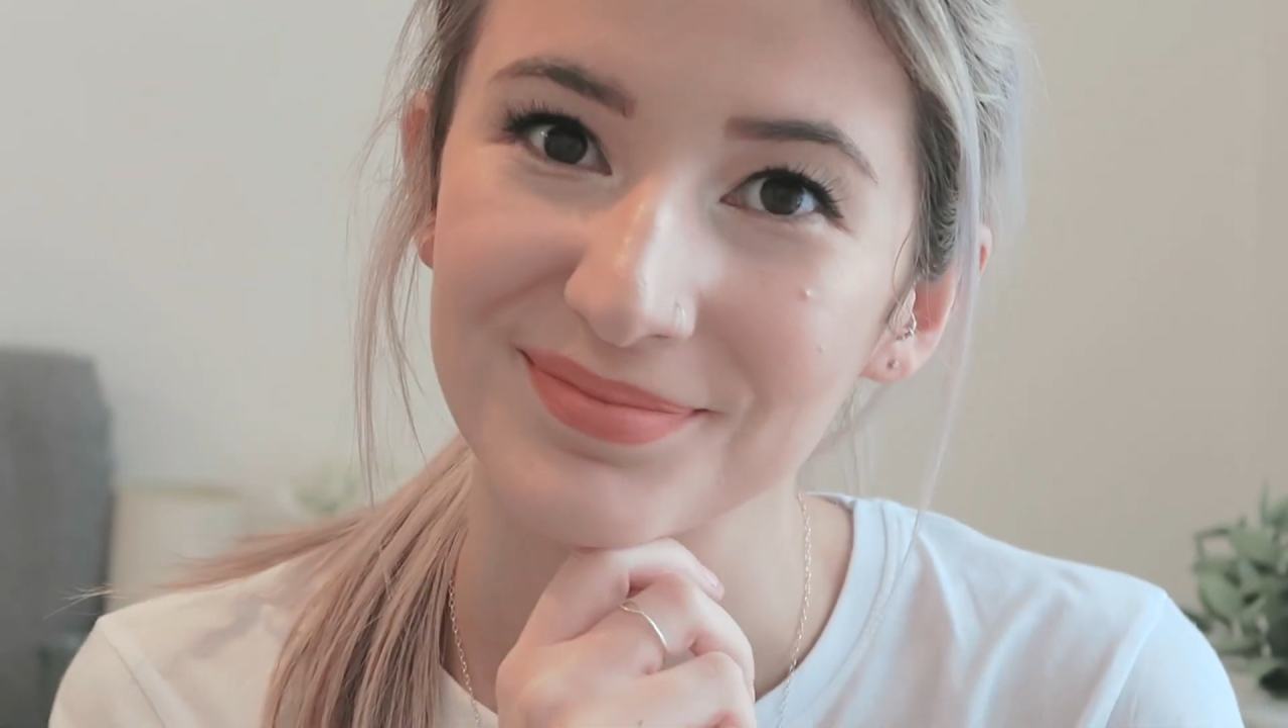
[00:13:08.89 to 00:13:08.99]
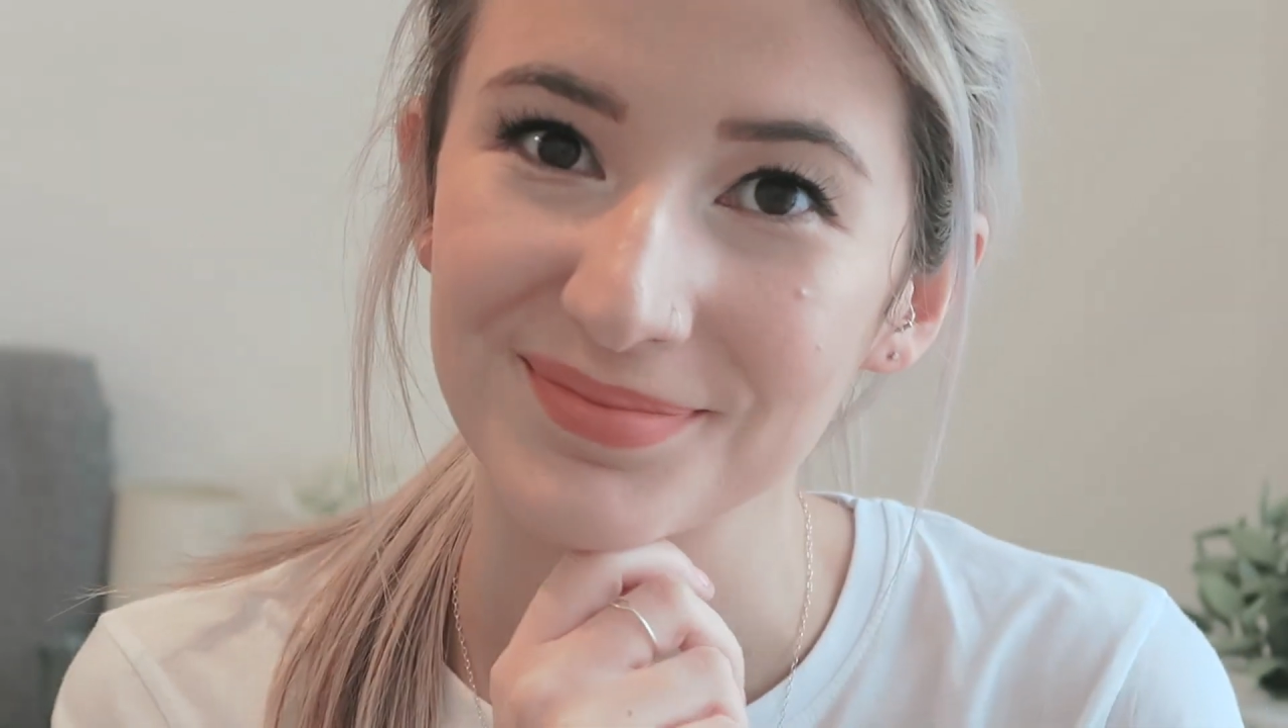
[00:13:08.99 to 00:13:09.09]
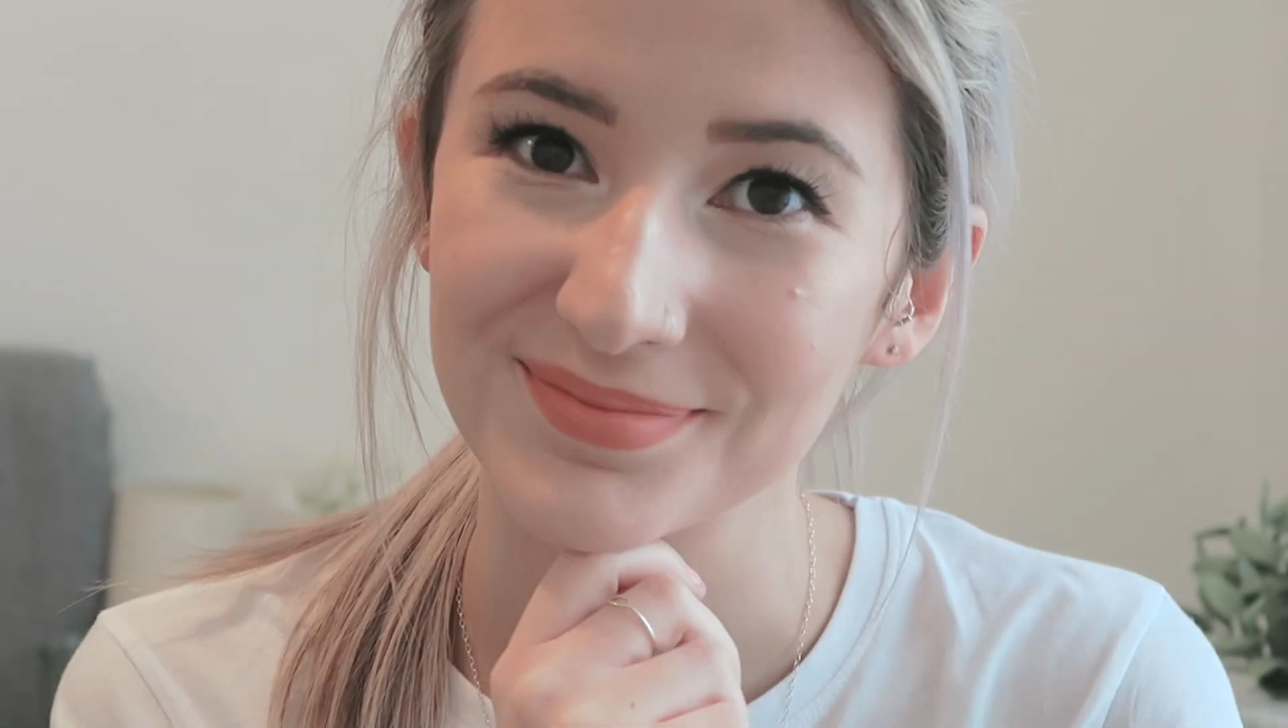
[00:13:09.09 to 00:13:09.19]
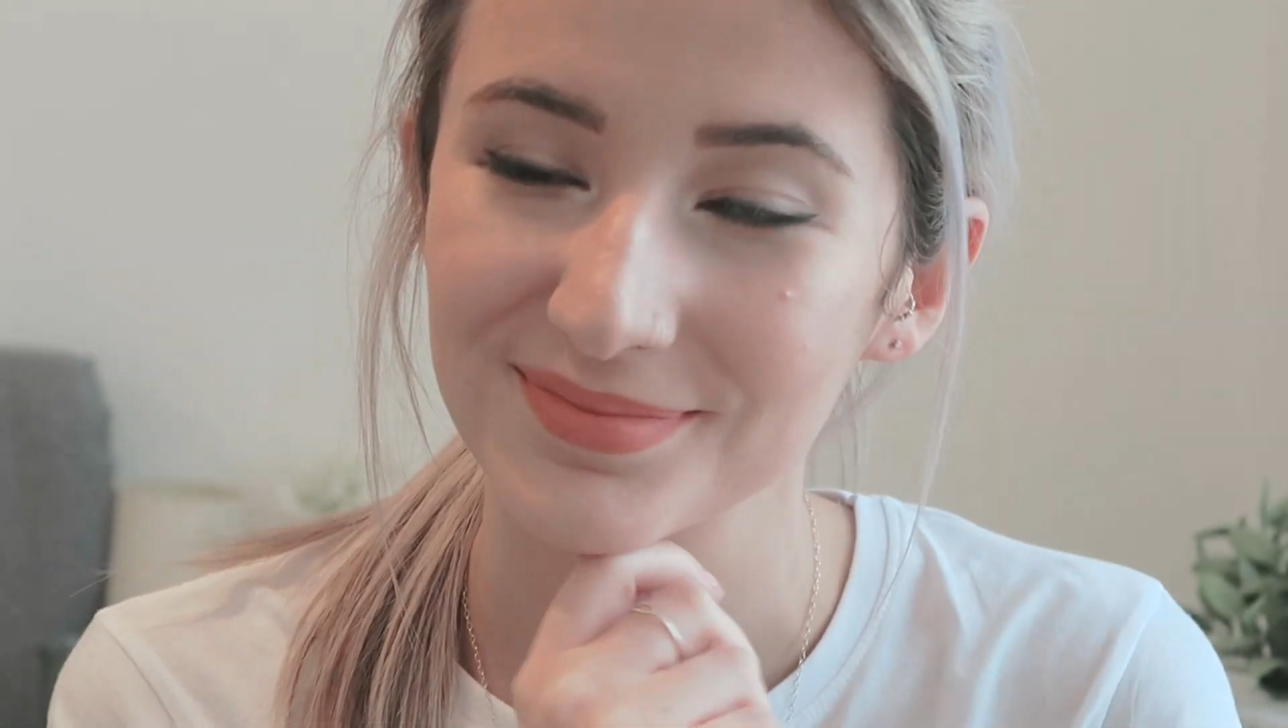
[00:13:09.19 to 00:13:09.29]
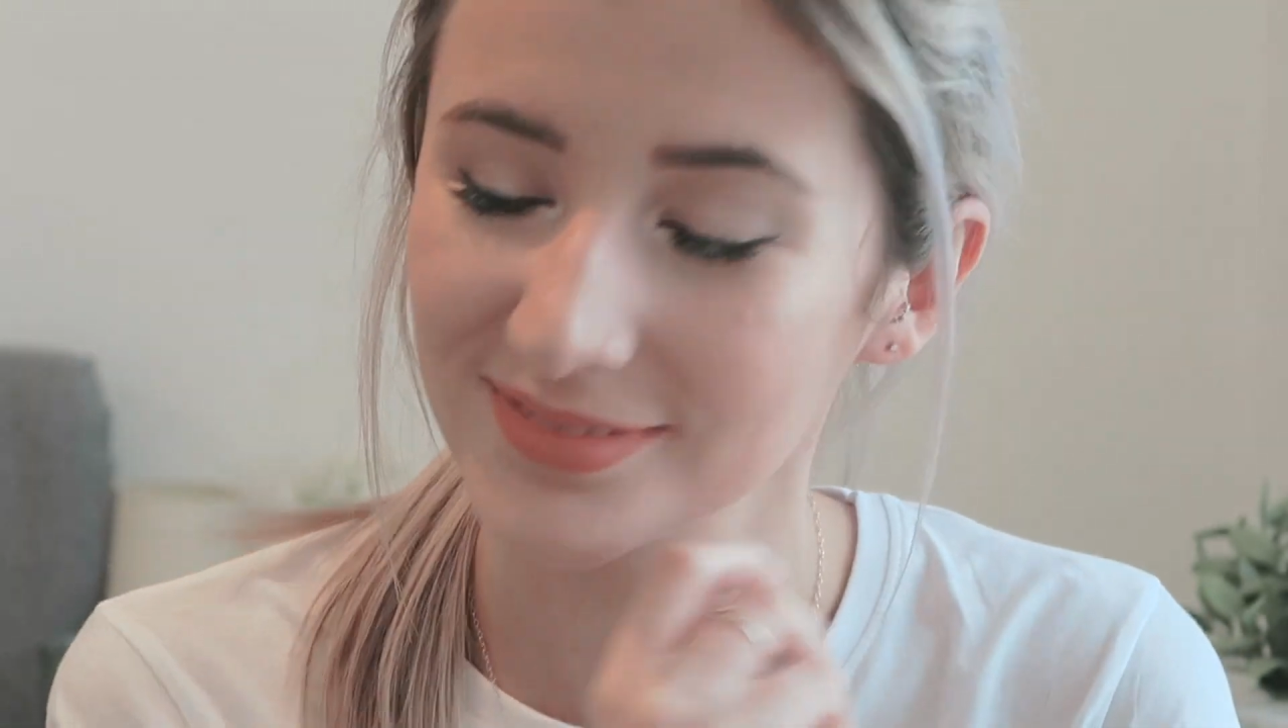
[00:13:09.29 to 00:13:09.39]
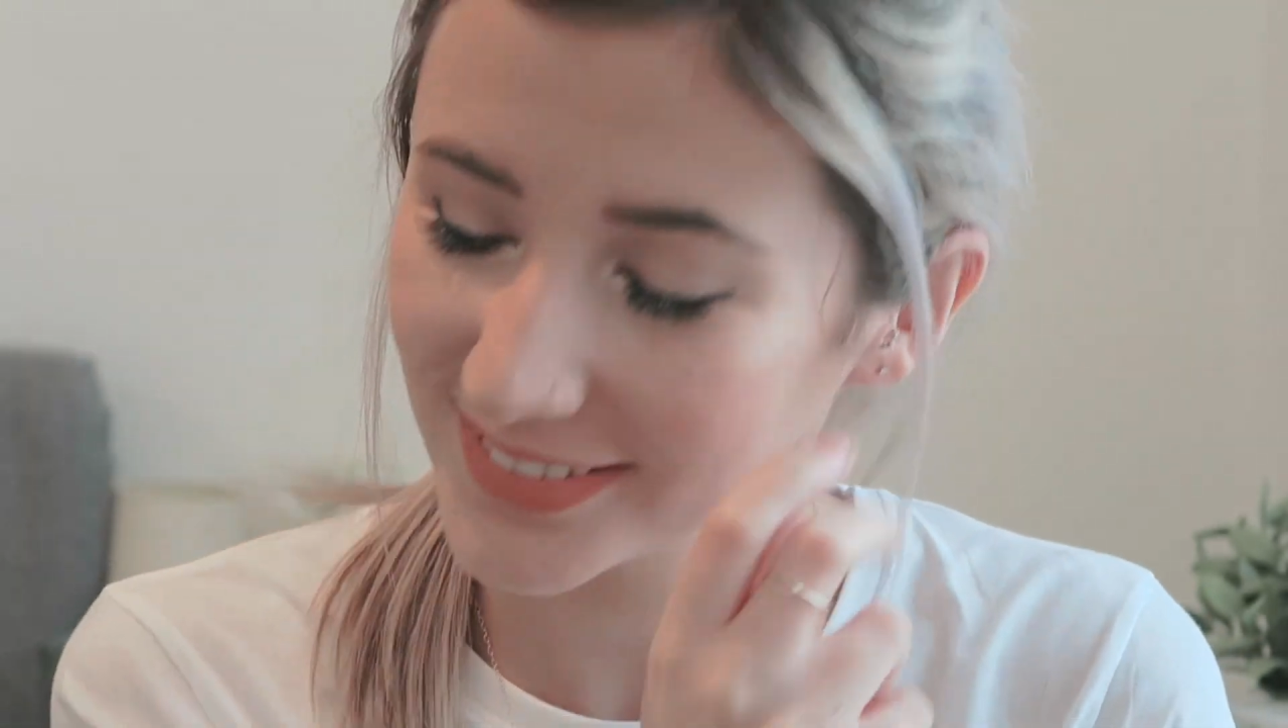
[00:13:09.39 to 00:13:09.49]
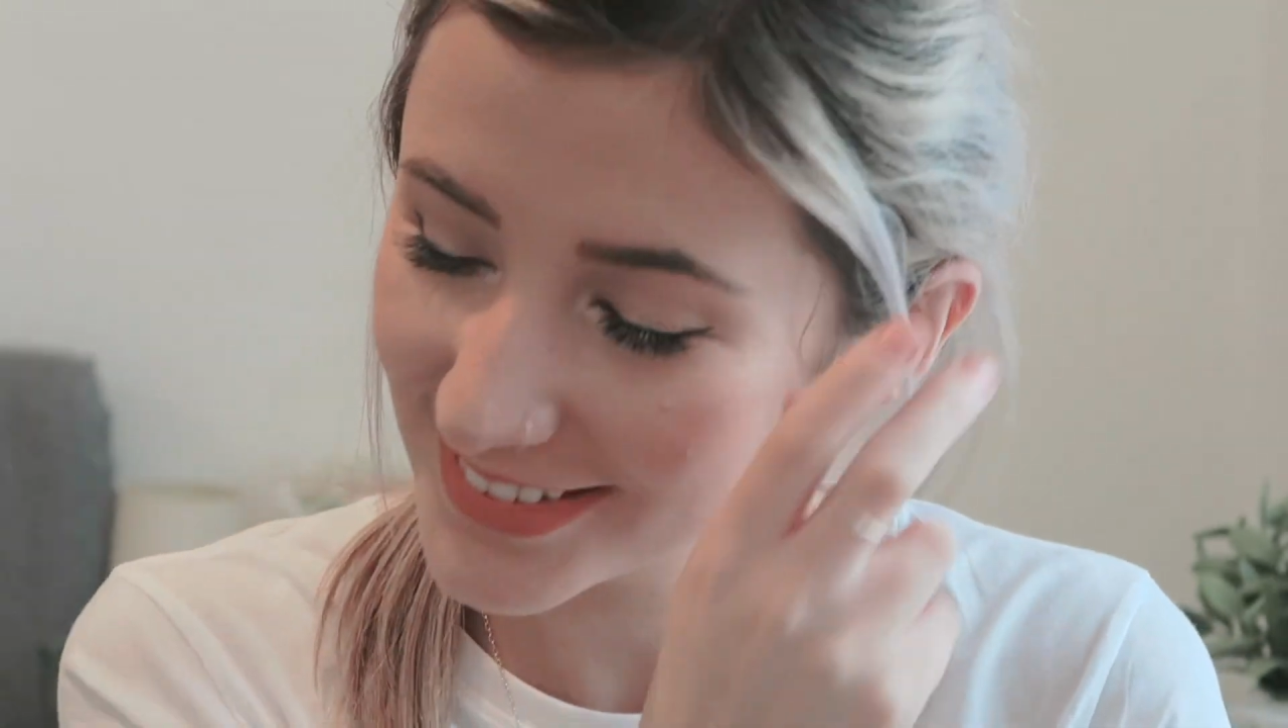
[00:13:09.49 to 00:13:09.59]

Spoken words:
that you enjoyed